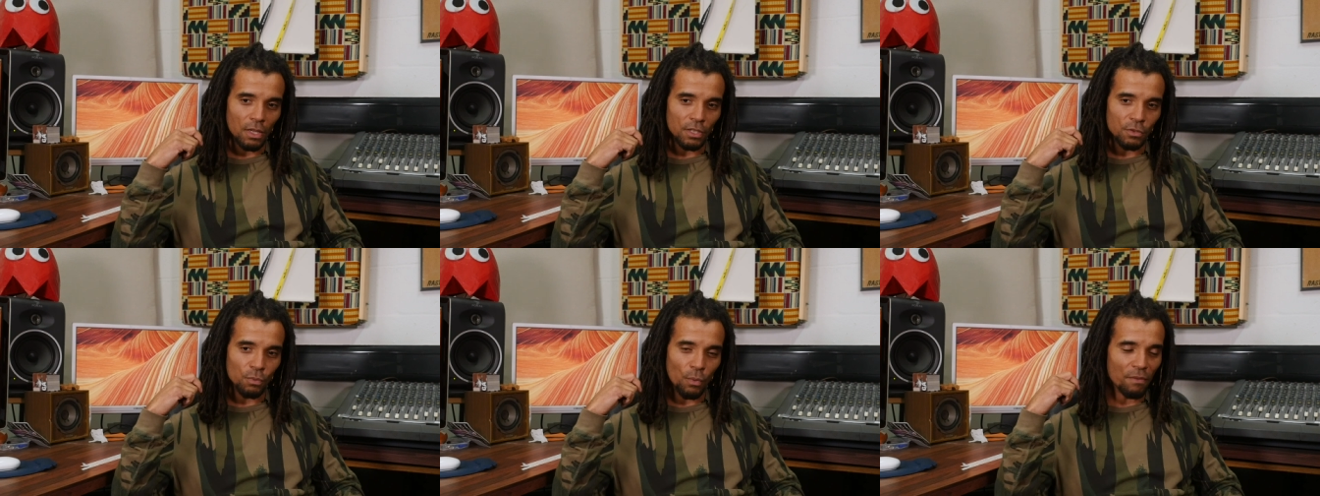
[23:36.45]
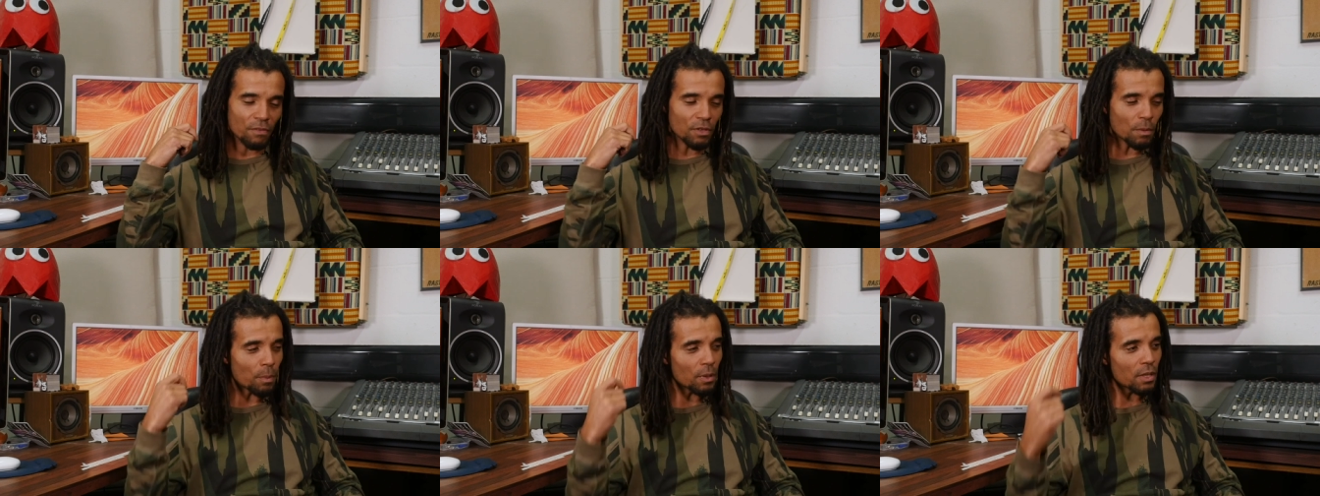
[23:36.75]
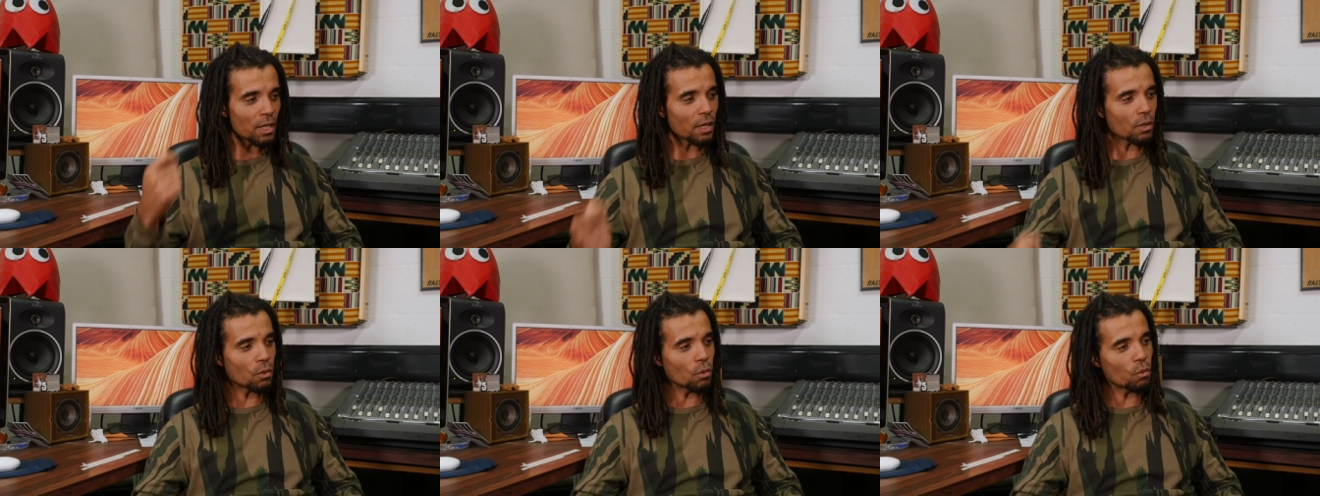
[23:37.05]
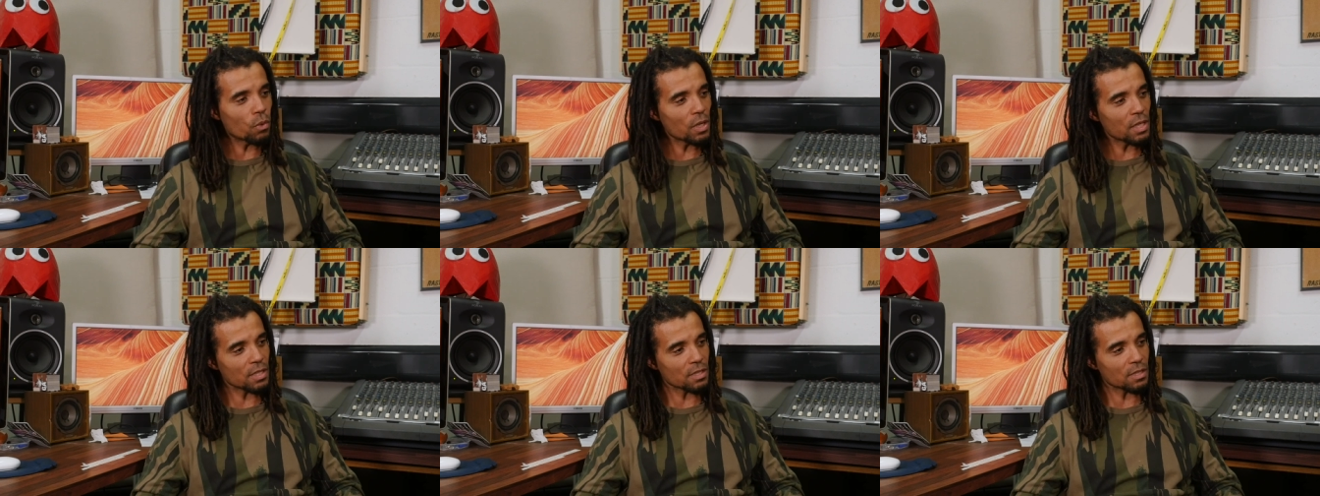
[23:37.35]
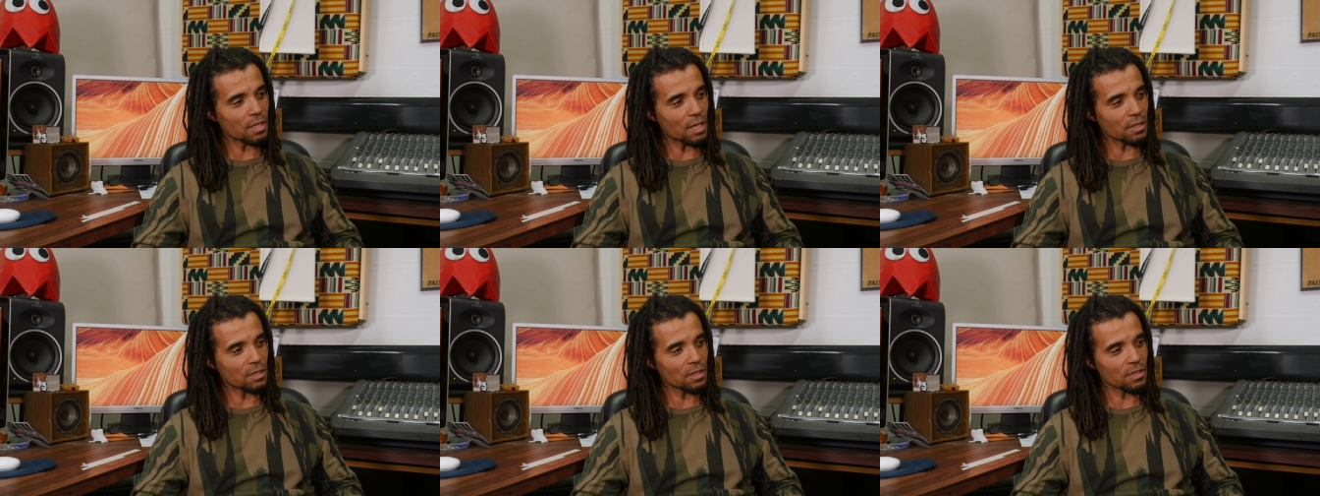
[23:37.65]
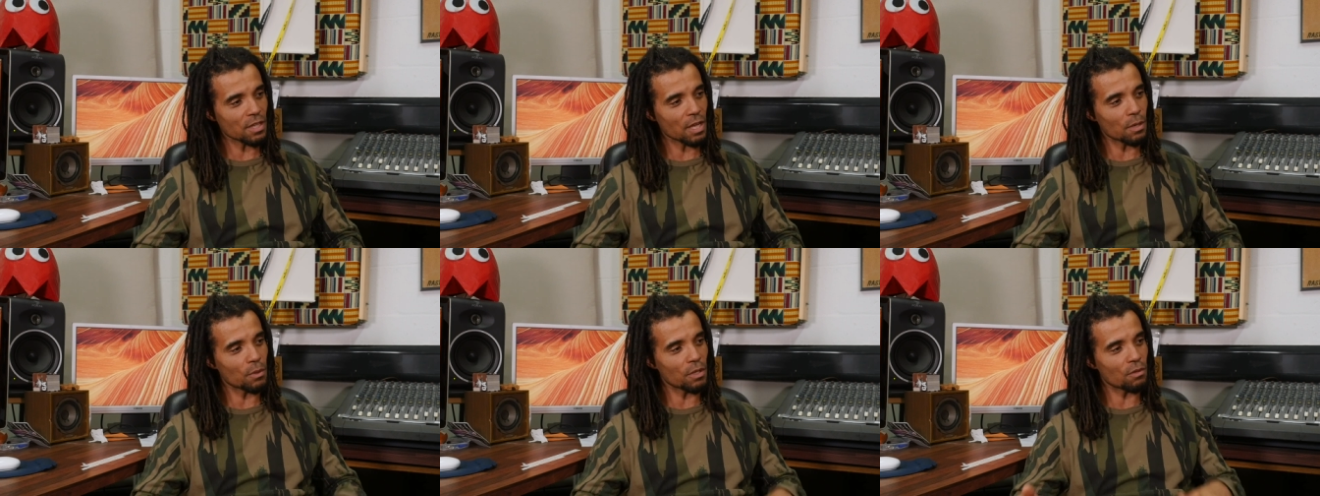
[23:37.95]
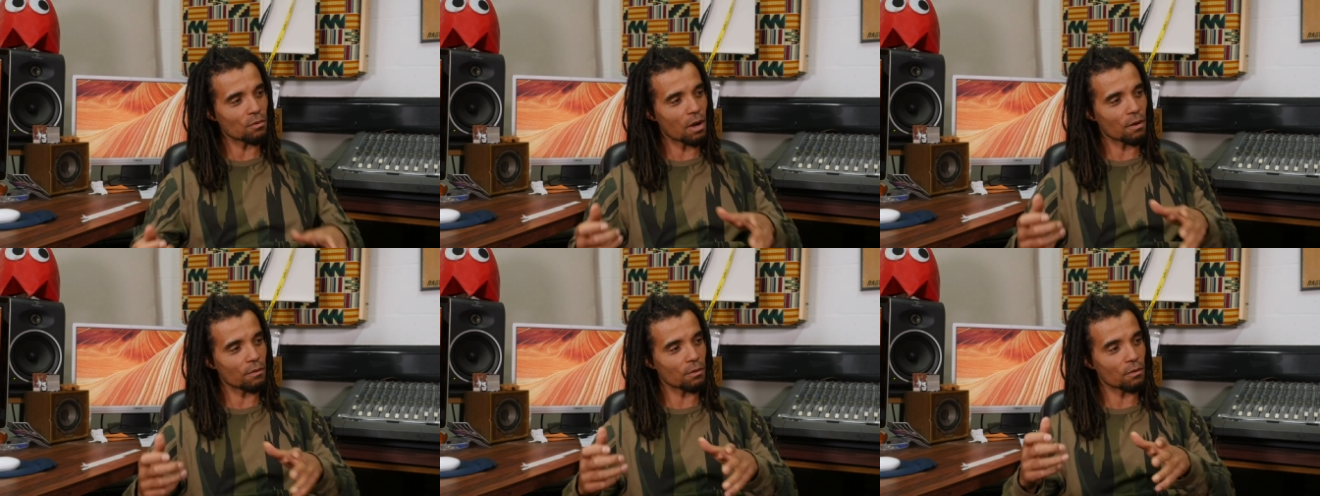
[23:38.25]
it's whether the political will is there to say
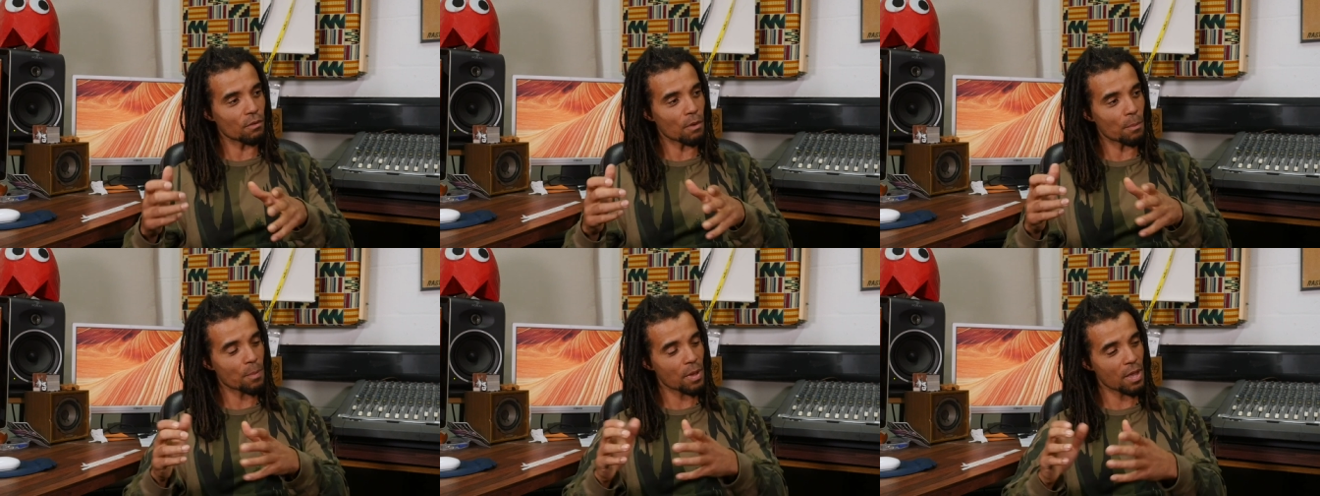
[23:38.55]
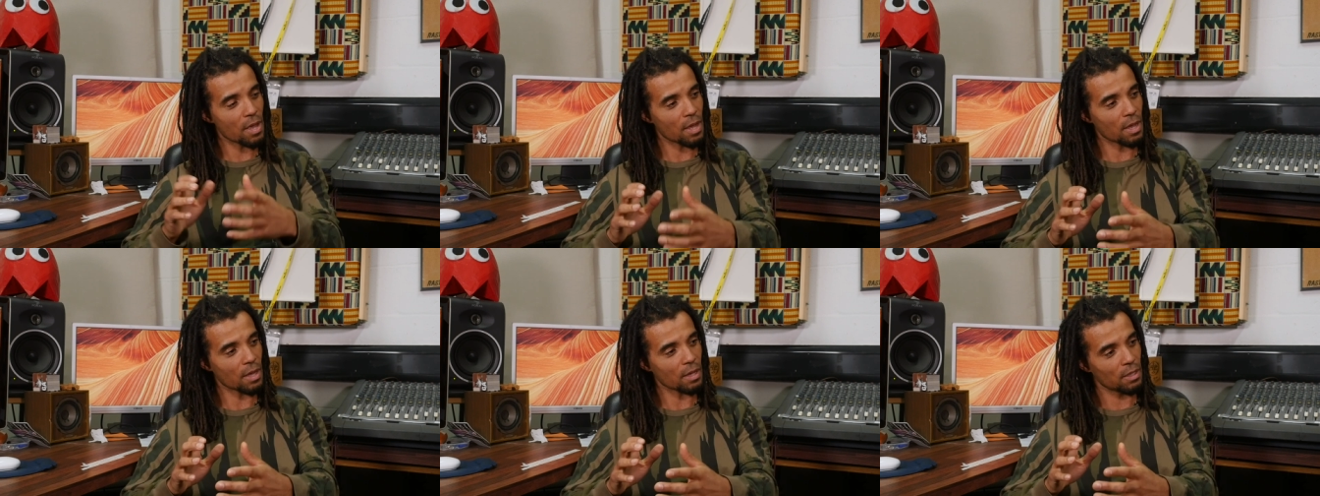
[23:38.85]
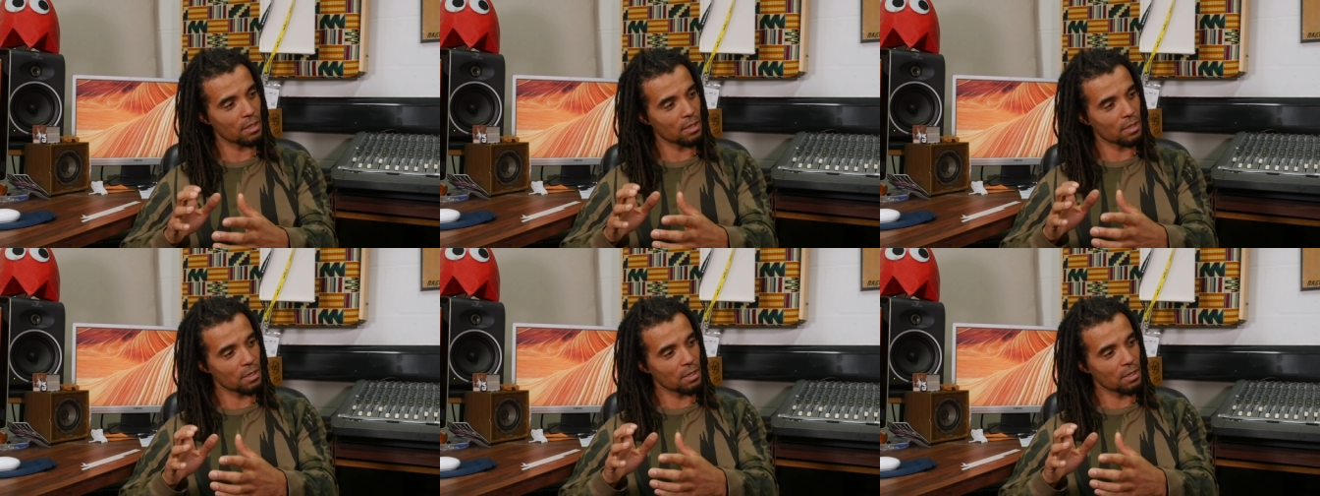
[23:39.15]
we'd rather repair